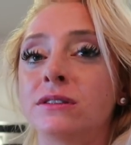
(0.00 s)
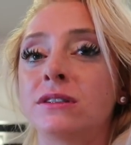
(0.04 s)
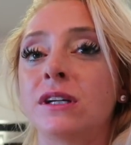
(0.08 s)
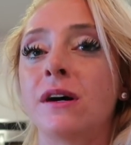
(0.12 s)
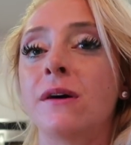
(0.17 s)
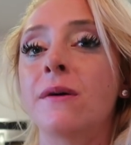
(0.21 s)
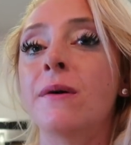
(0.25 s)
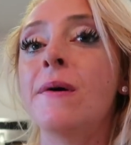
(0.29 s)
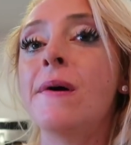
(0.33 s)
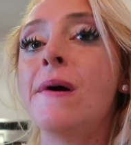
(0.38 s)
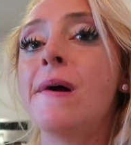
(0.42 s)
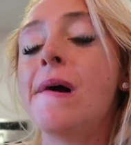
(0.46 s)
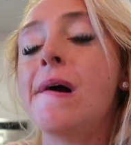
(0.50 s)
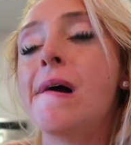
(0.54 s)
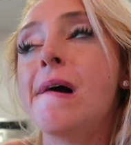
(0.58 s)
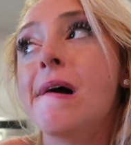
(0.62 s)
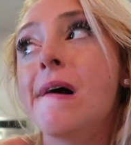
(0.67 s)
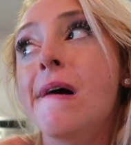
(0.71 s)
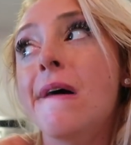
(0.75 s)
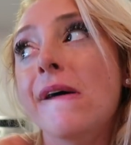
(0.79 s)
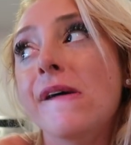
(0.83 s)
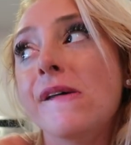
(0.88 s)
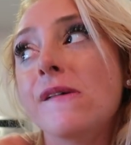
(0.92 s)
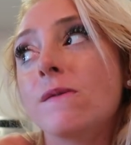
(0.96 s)
So
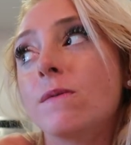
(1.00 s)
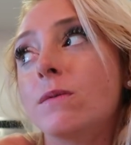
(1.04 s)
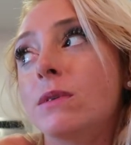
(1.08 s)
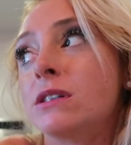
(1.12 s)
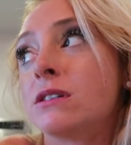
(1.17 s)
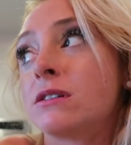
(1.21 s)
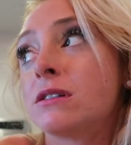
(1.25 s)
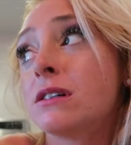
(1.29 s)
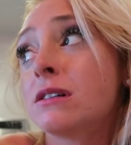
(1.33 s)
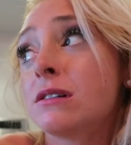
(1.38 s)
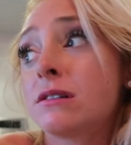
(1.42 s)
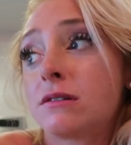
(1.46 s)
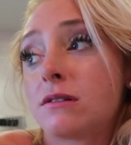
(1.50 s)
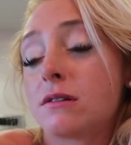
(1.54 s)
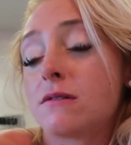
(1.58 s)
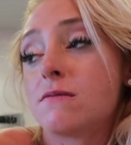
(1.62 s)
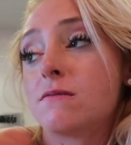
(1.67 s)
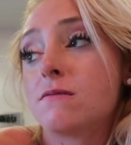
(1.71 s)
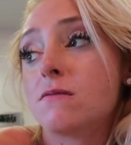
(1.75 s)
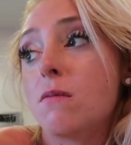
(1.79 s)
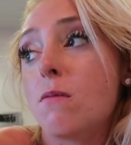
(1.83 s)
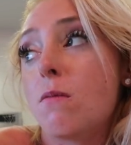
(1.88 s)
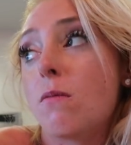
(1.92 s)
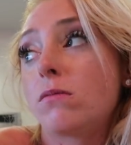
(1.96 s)
it's just
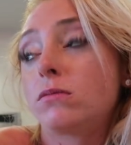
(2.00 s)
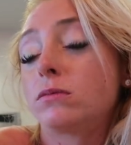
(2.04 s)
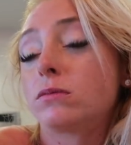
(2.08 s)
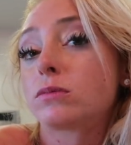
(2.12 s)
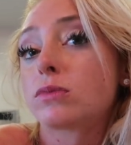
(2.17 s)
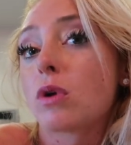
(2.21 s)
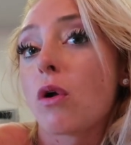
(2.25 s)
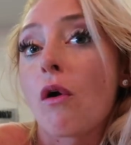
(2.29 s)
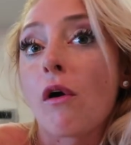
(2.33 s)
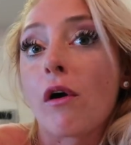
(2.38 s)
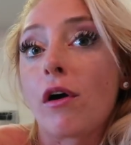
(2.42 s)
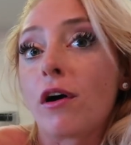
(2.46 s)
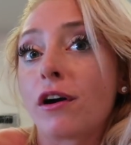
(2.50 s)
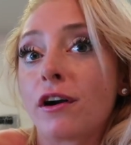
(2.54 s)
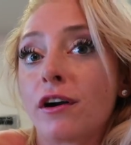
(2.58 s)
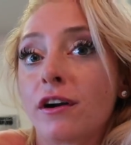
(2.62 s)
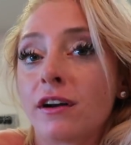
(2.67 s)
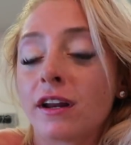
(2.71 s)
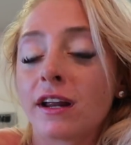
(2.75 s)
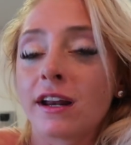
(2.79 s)
hard.